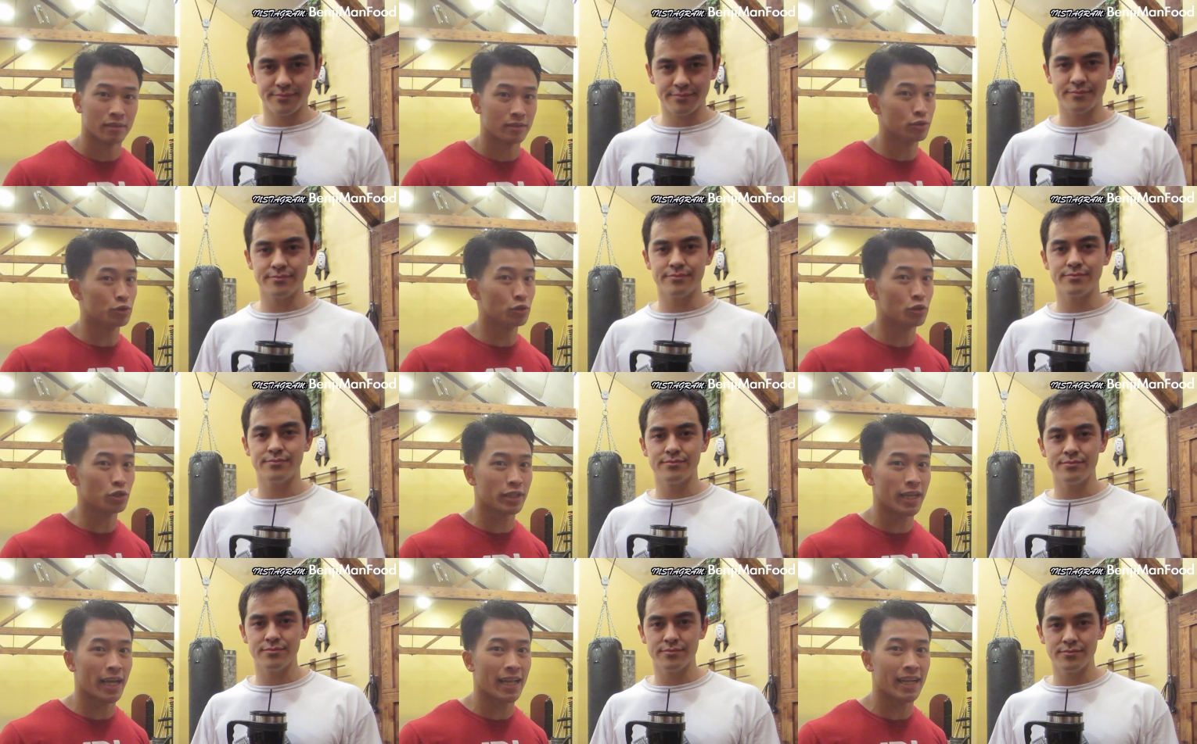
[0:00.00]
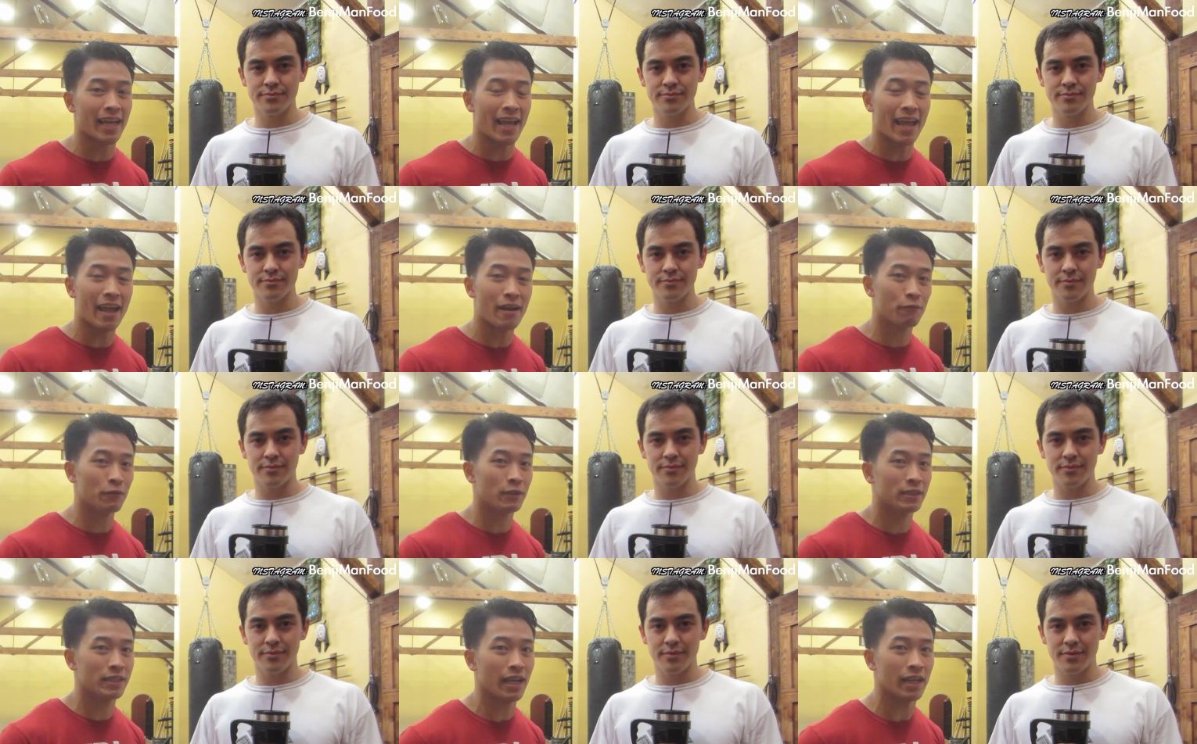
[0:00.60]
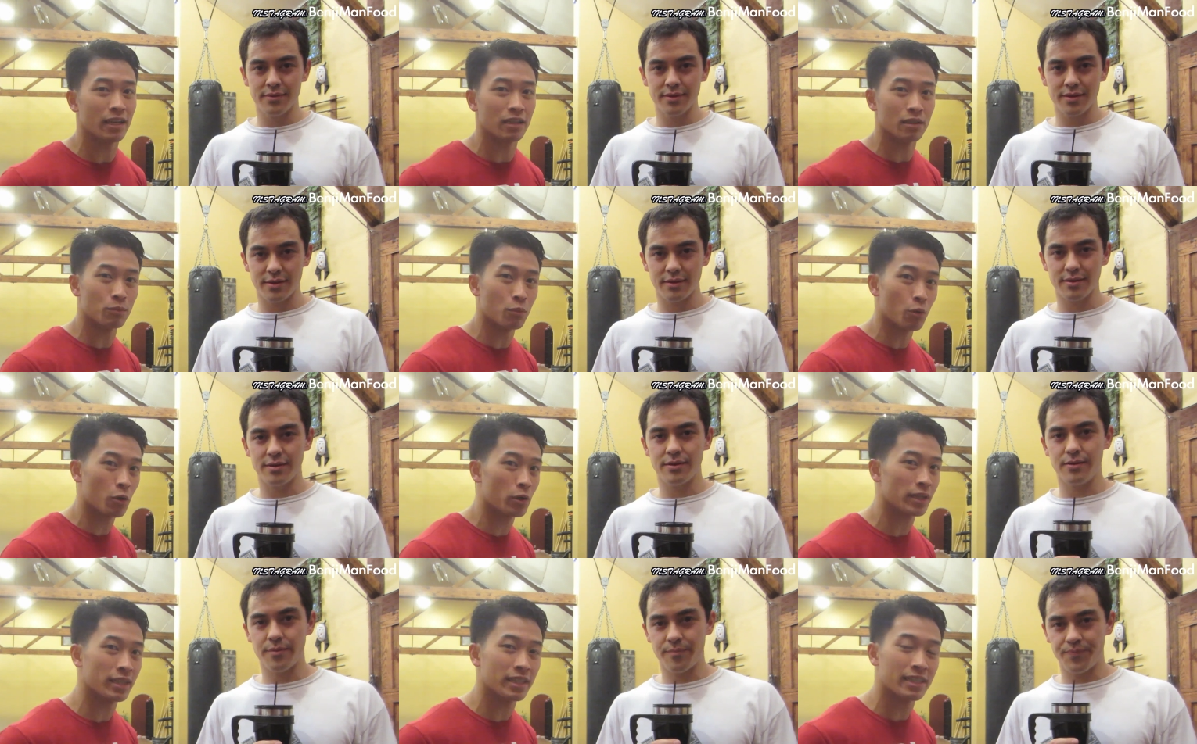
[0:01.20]
Speaker 1: You look at it every day in the
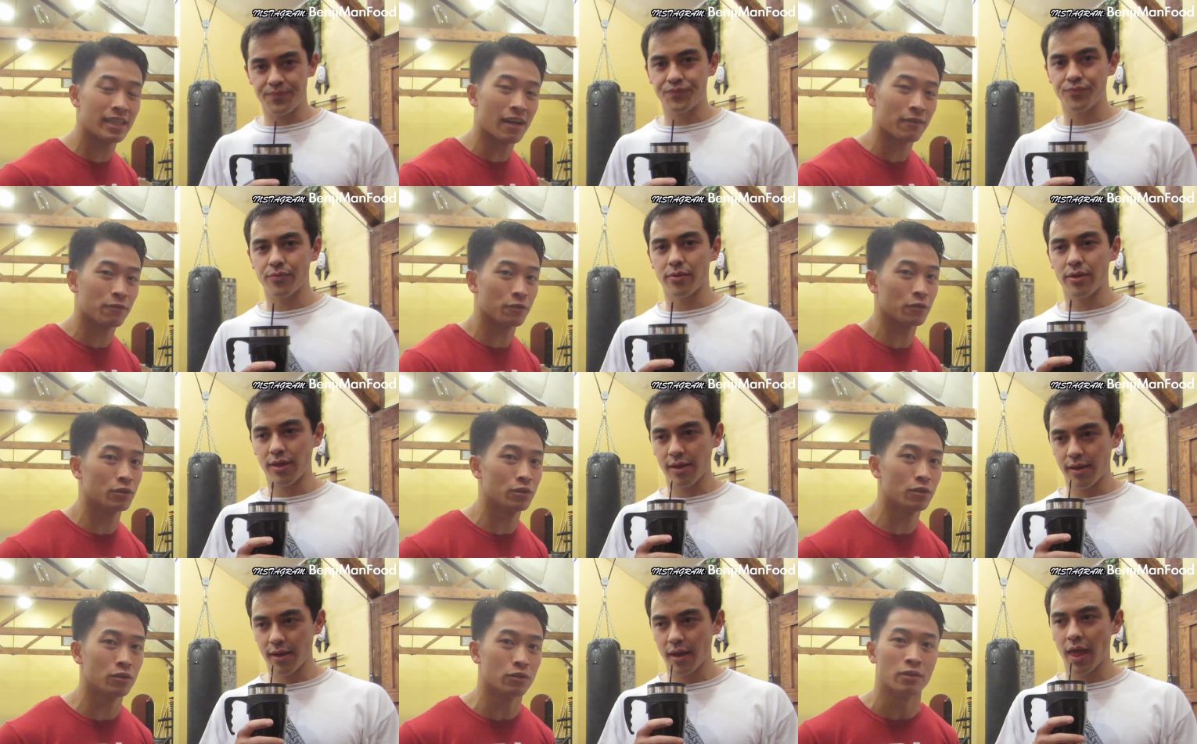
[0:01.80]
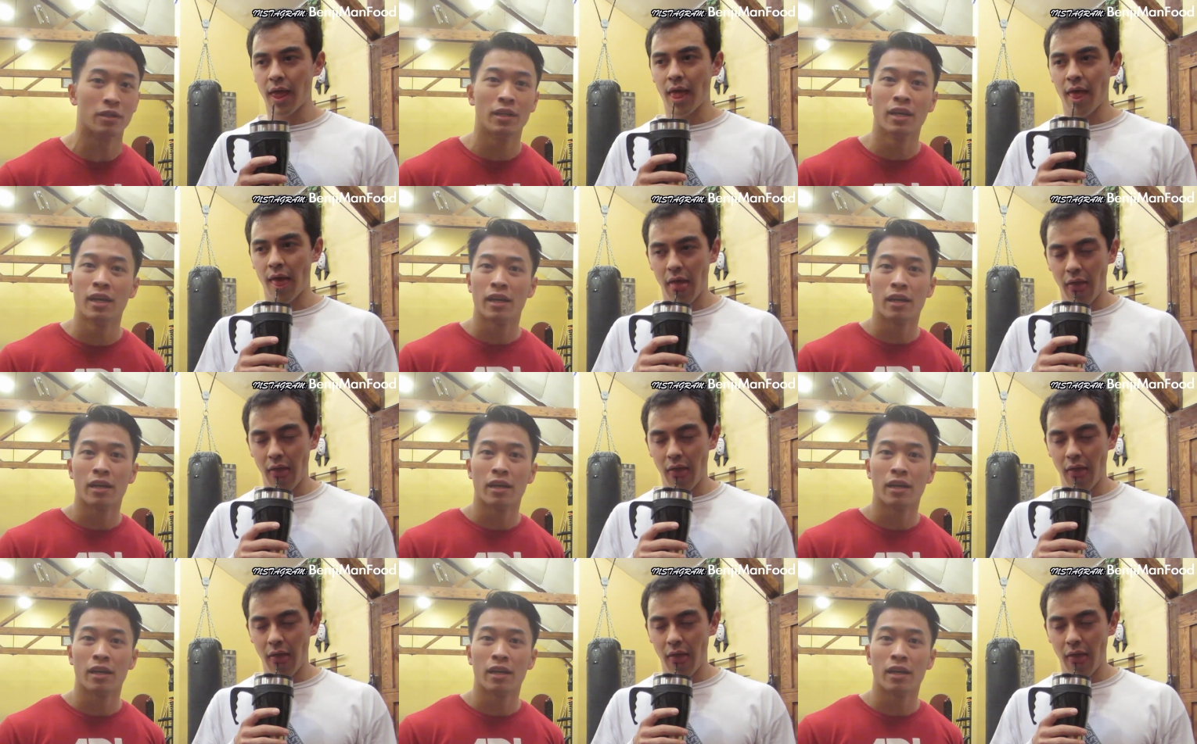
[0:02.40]
morning, in the afternoon.